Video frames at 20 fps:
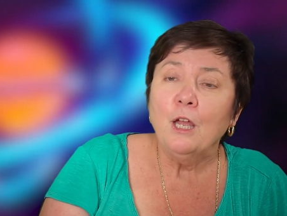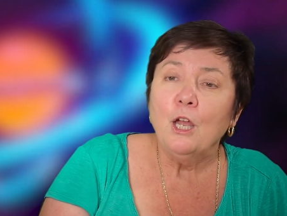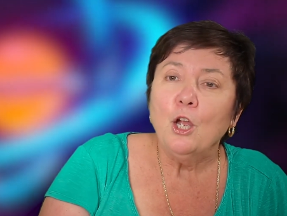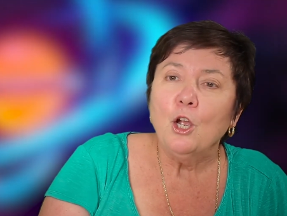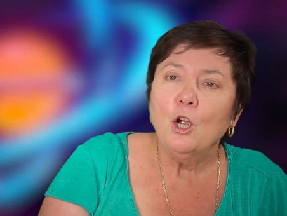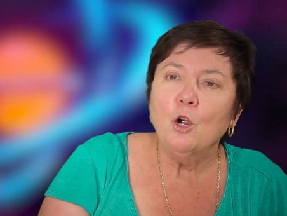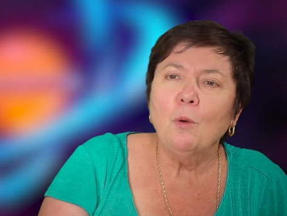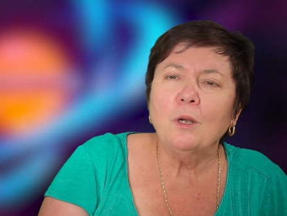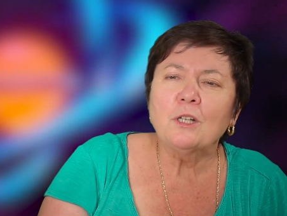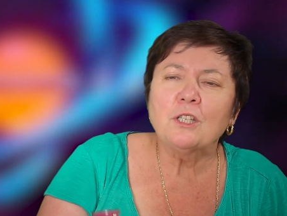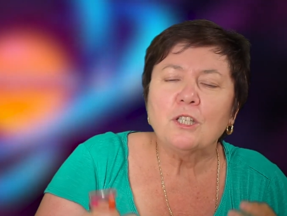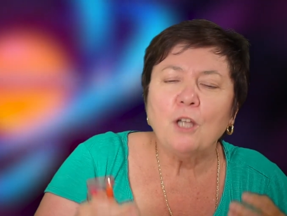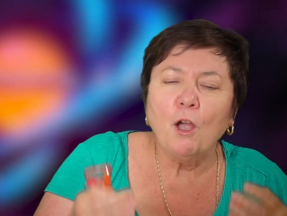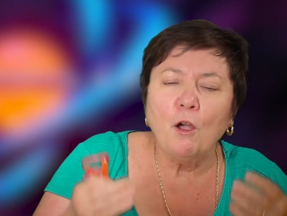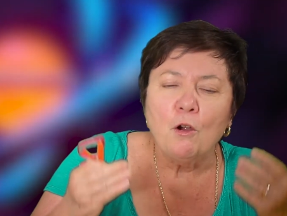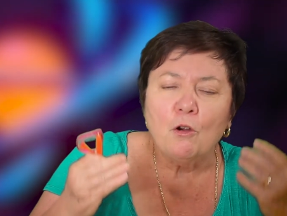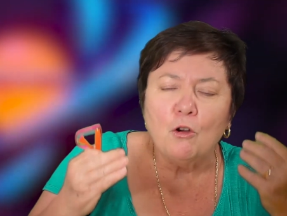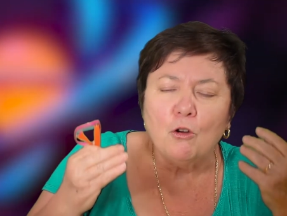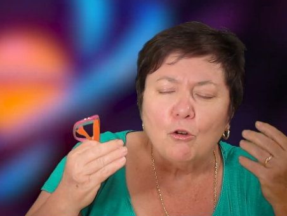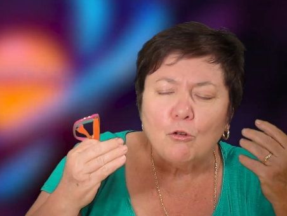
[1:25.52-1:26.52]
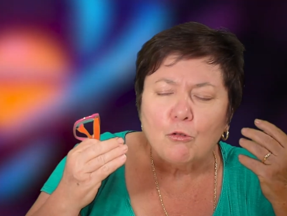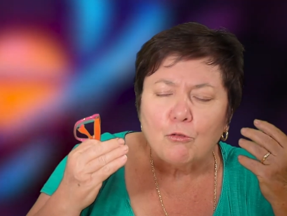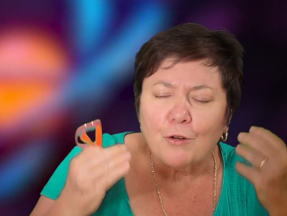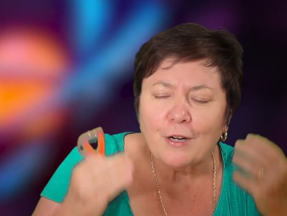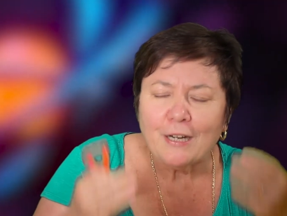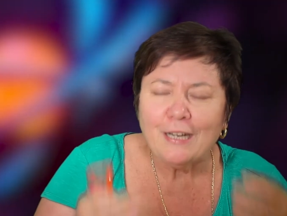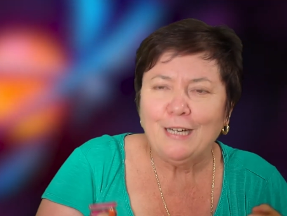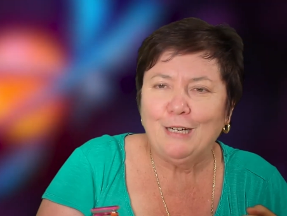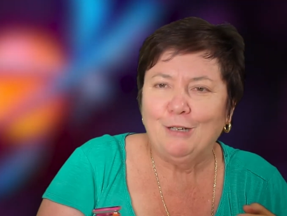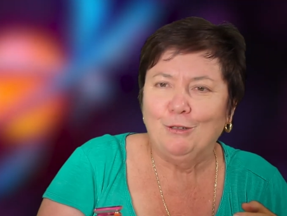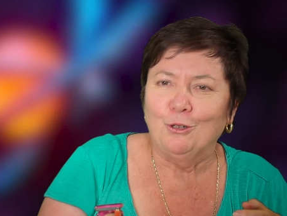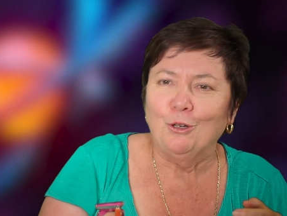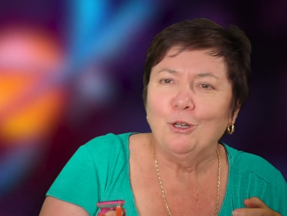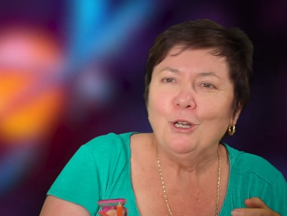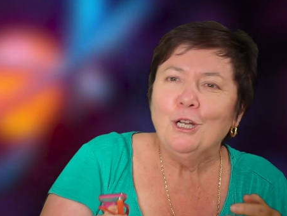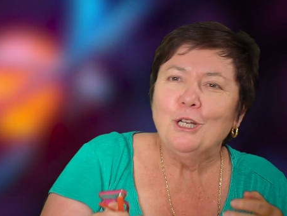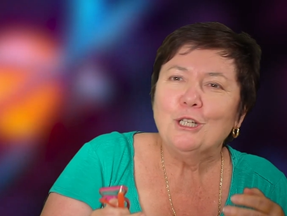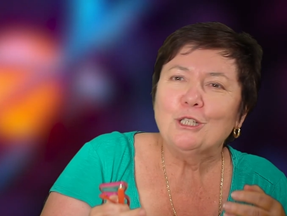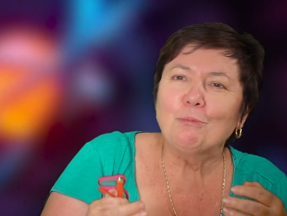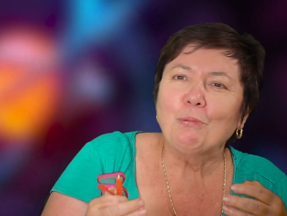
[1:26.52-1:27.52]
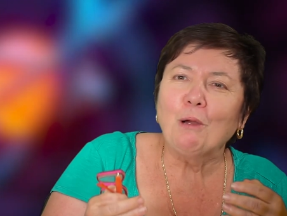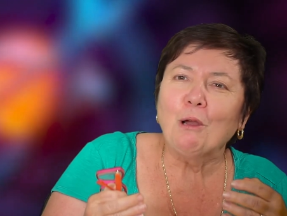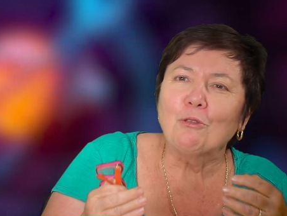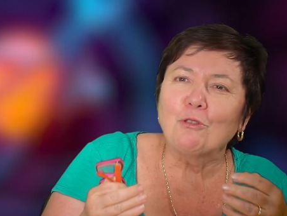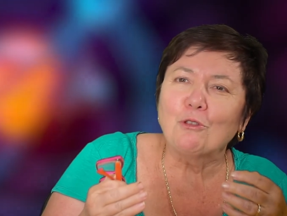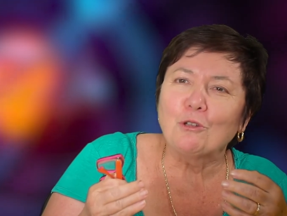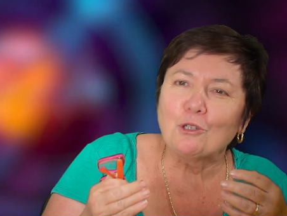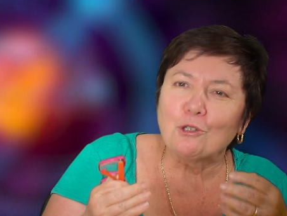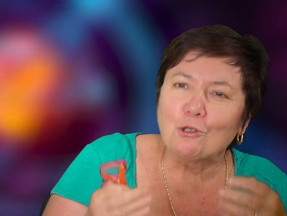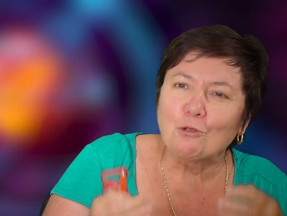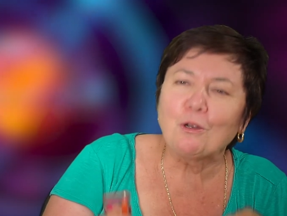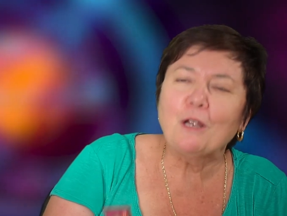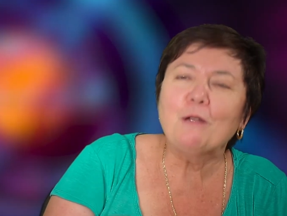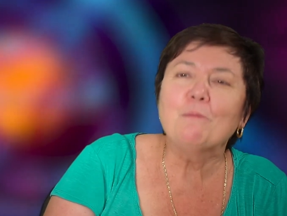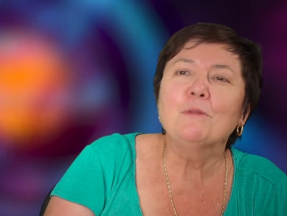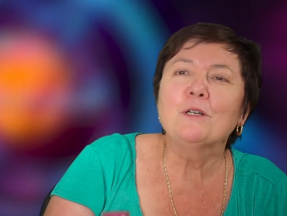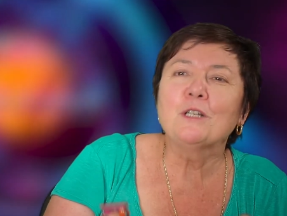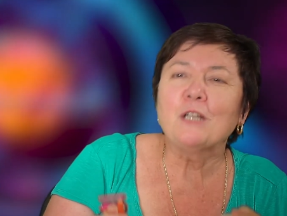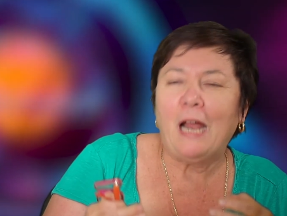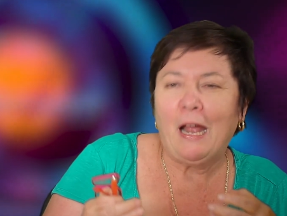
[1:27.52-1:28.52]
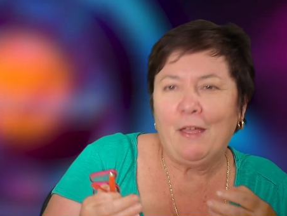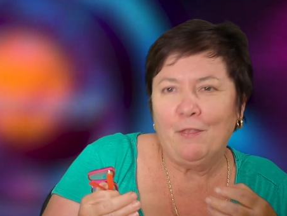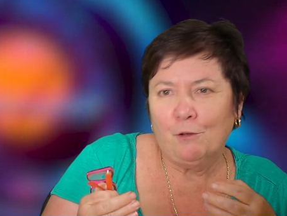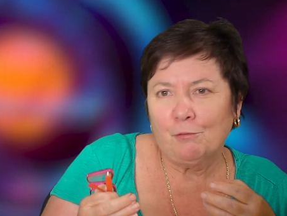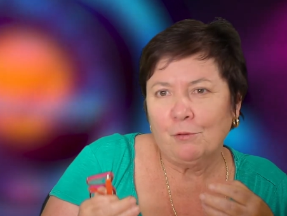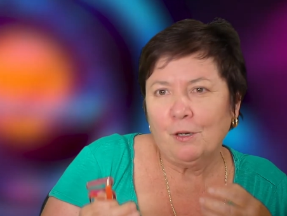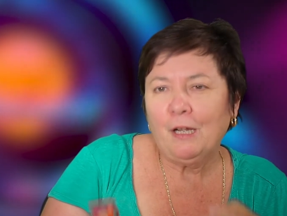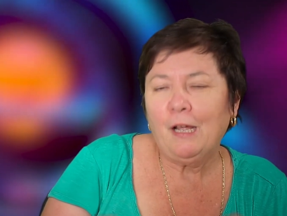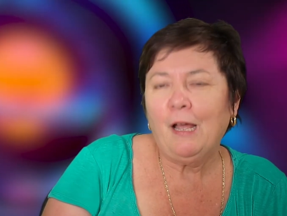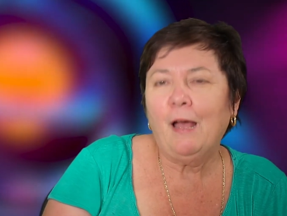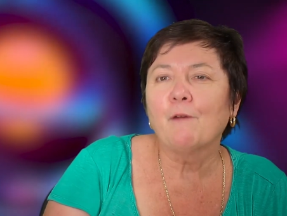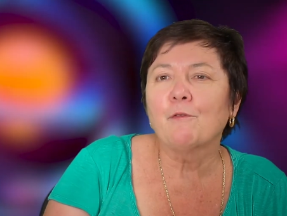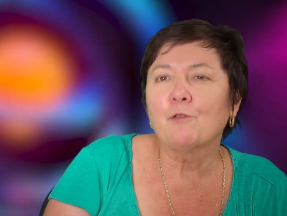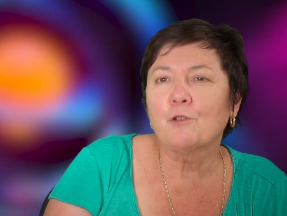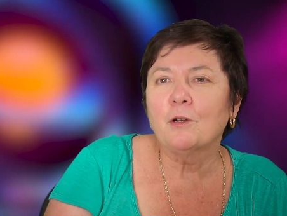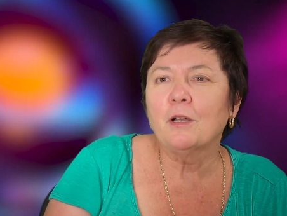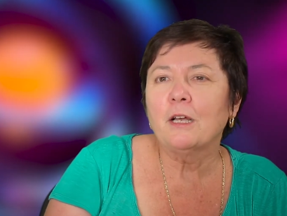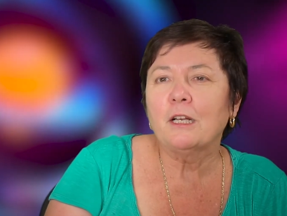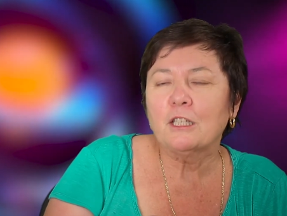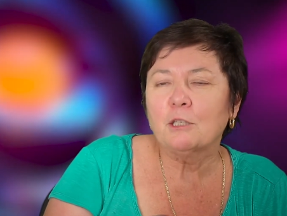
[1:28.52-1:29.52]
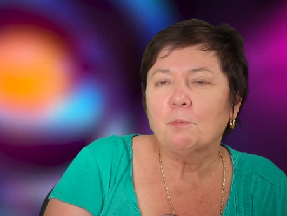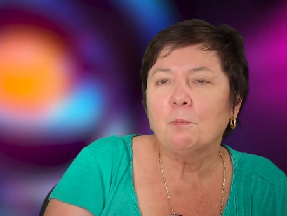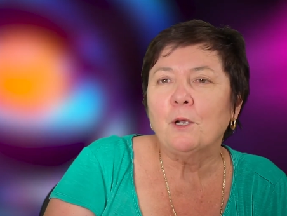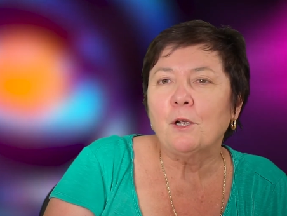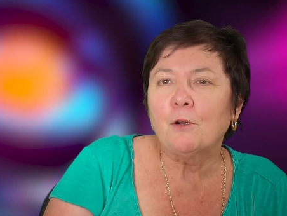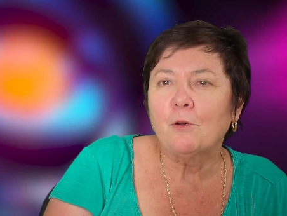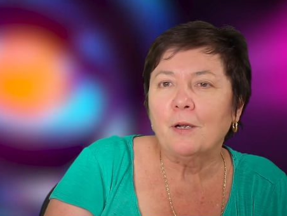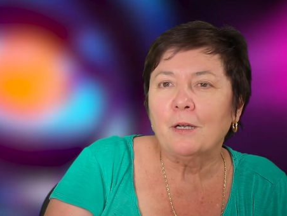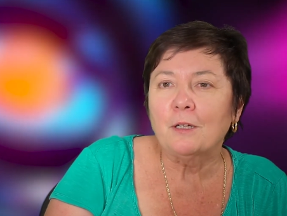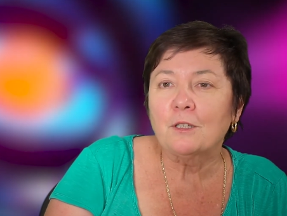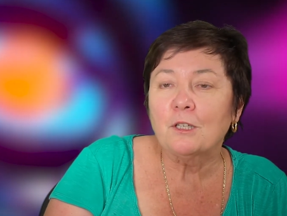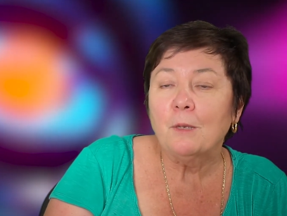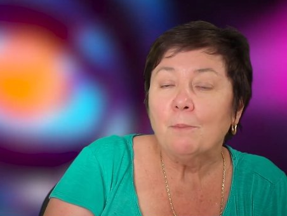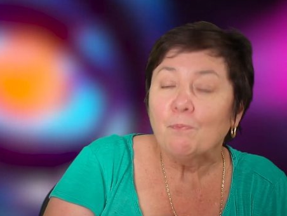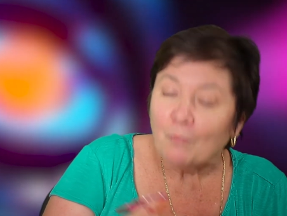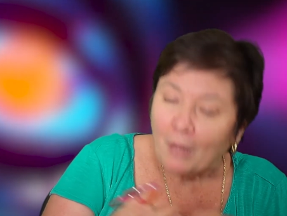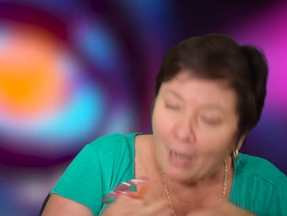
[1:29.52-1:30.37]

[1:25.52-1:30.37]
who are so critical to both the treatment and the recovery experience,